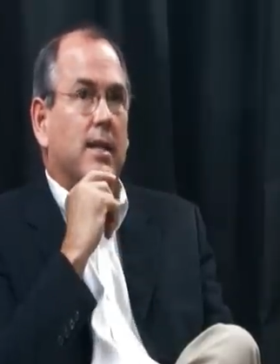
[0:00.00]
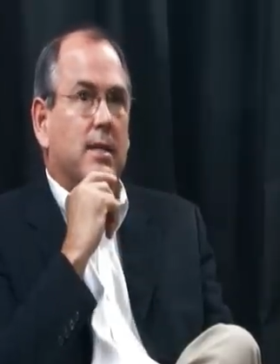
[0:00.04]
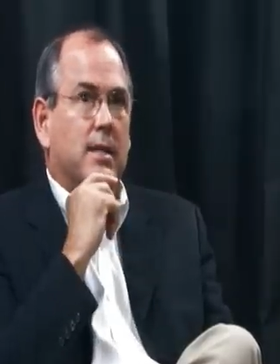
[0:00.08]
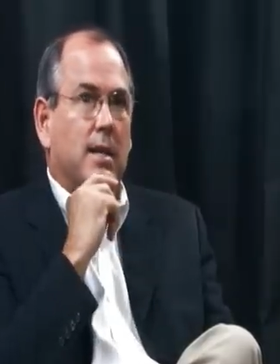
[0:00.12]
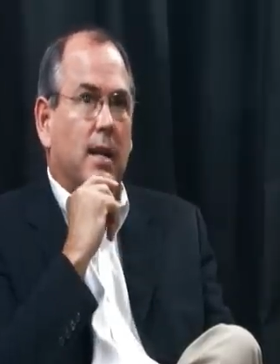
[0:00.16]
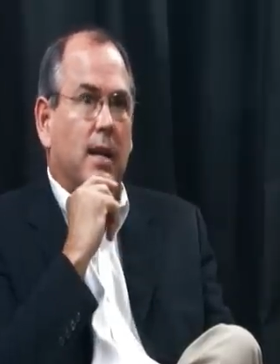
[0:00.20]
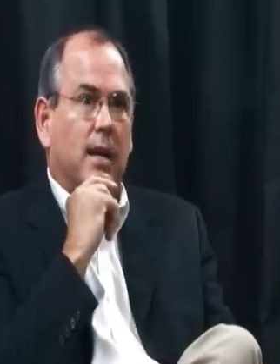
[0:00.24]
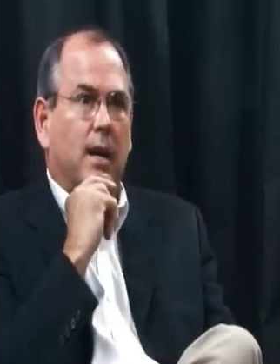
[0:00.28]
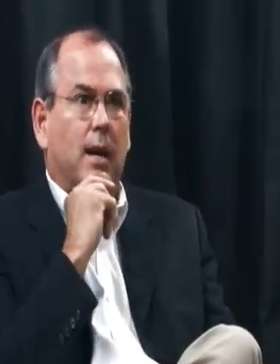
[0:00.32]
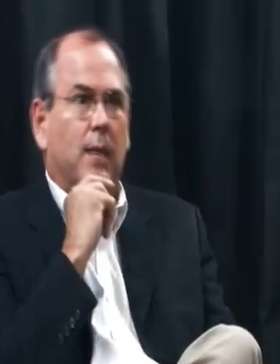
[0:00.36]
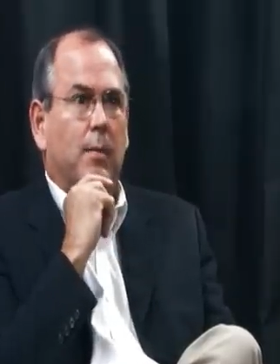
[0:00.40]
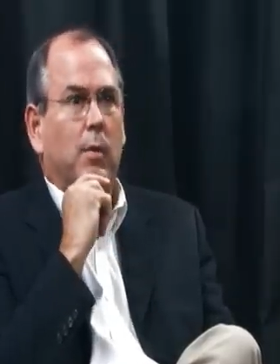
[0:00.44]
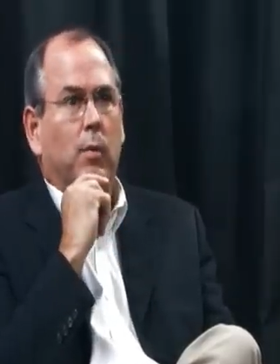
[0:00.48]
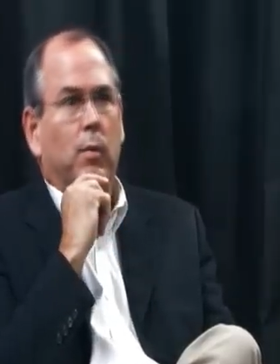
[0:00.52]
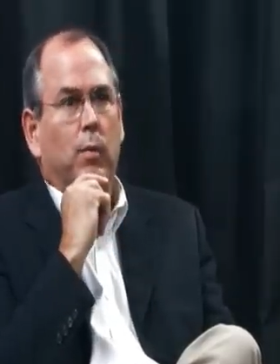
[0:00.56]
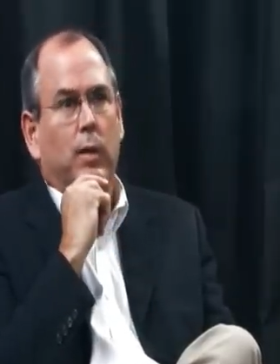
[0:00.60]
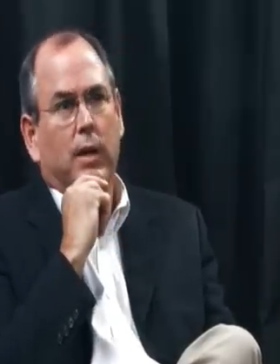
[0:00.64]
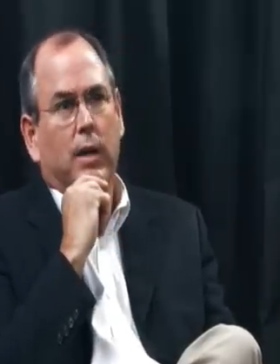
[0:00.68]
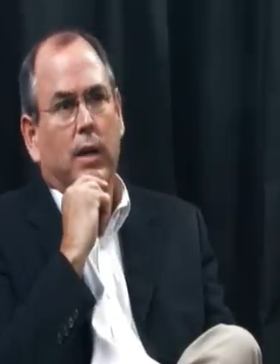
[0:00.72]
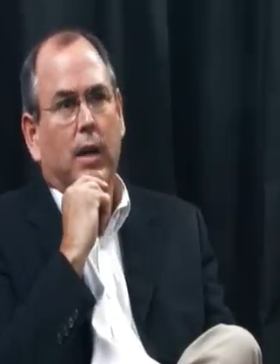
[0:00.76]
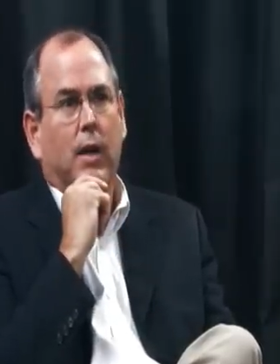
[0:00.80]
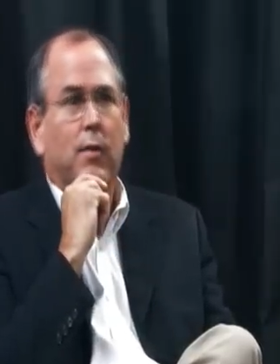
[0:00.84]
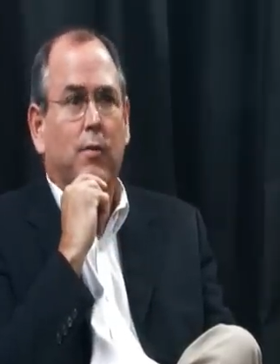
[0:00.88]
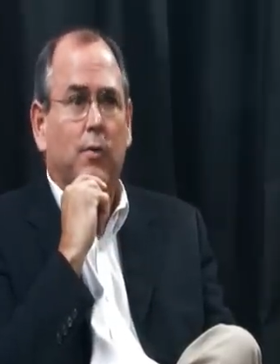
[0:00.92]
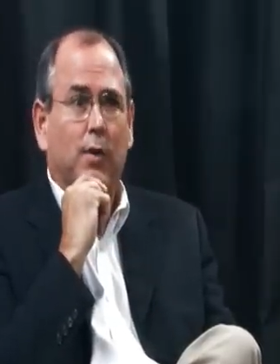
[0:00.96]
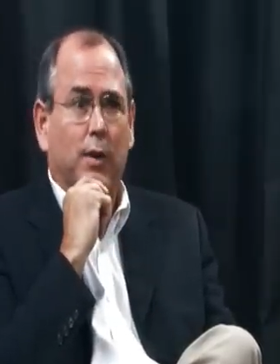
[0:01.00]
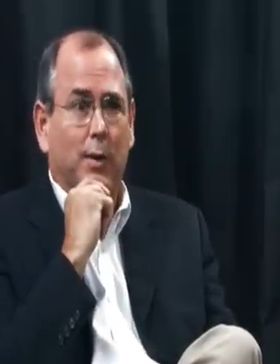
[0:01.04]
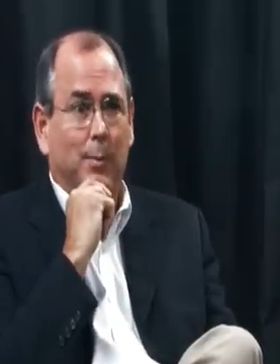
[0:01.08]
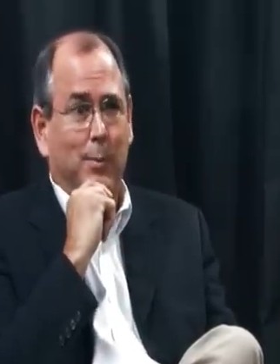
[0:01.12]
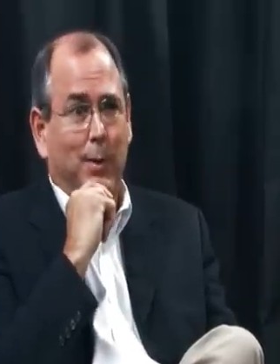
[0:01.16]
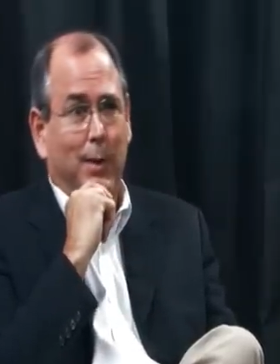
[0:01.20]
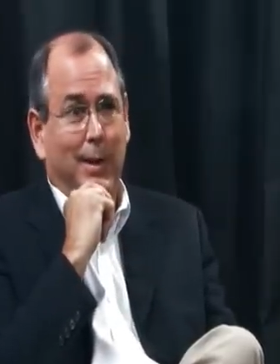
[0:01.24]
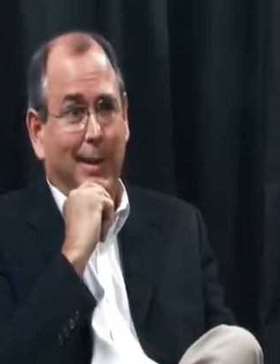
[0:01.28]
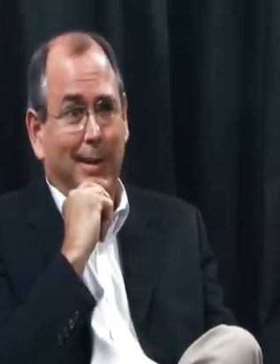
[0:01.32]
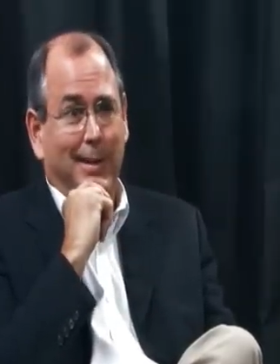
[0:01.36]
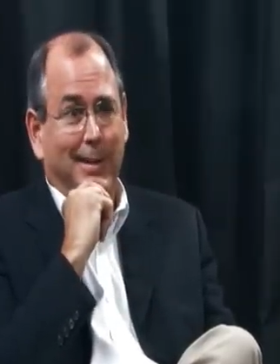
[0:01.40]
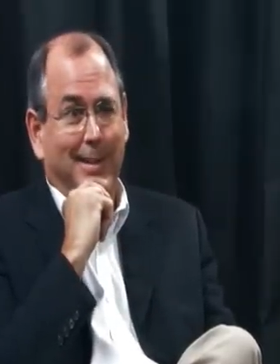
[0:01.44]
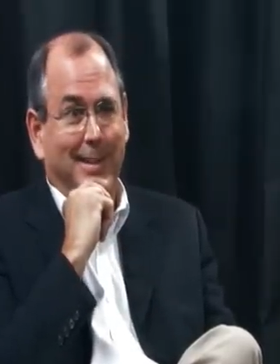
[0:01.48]
to say I'm a recovering
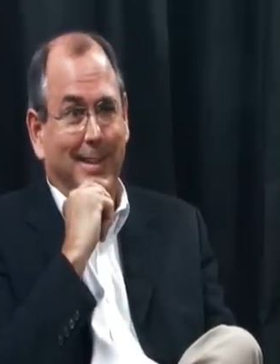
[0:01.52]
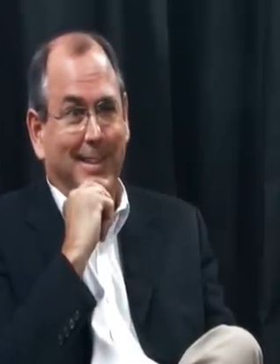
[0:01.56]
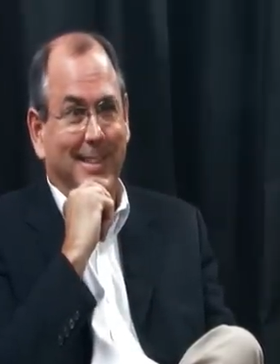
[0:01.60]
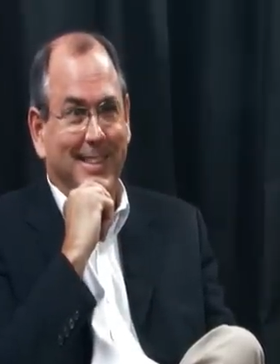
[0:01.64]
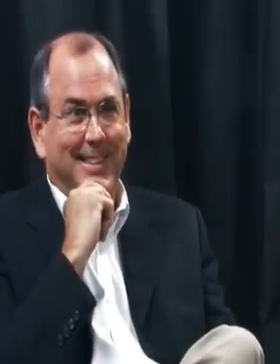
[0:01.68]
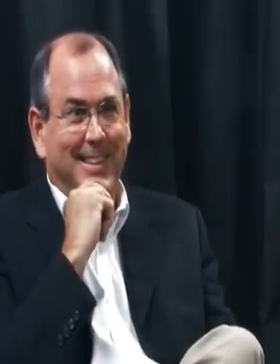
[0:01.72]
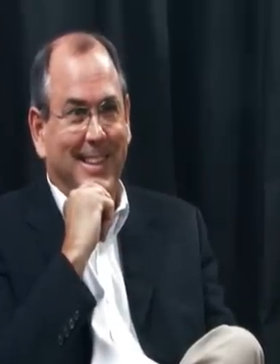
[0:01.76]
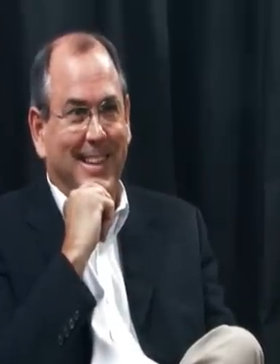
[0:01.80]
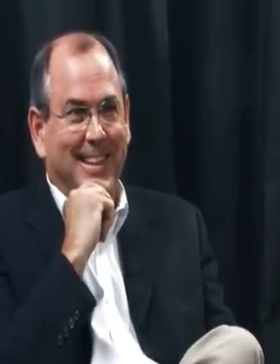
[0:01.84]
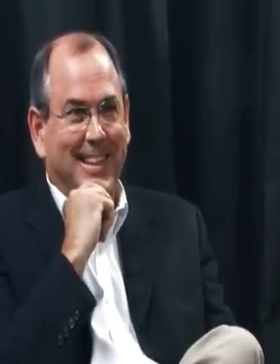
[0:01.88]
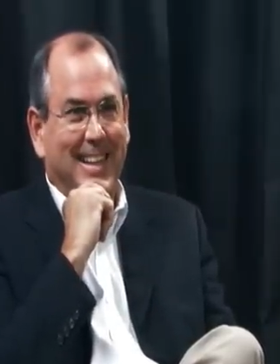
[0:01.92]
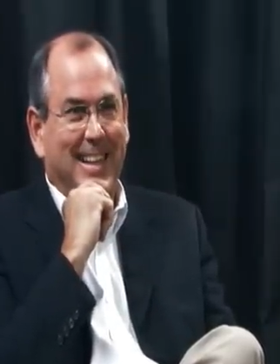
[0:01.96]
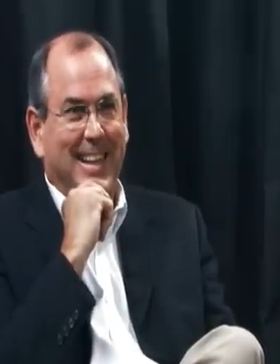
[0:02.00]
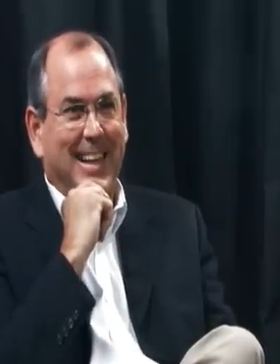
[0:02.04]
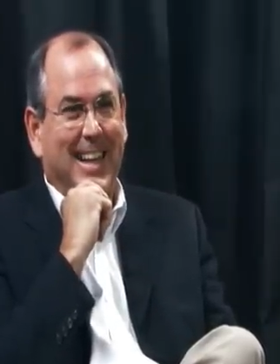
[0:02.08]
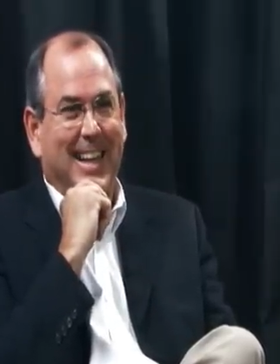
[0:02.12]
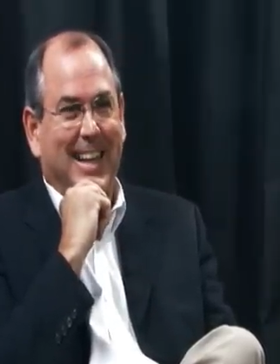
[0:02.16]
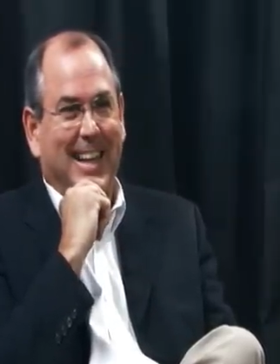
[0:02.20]
politician.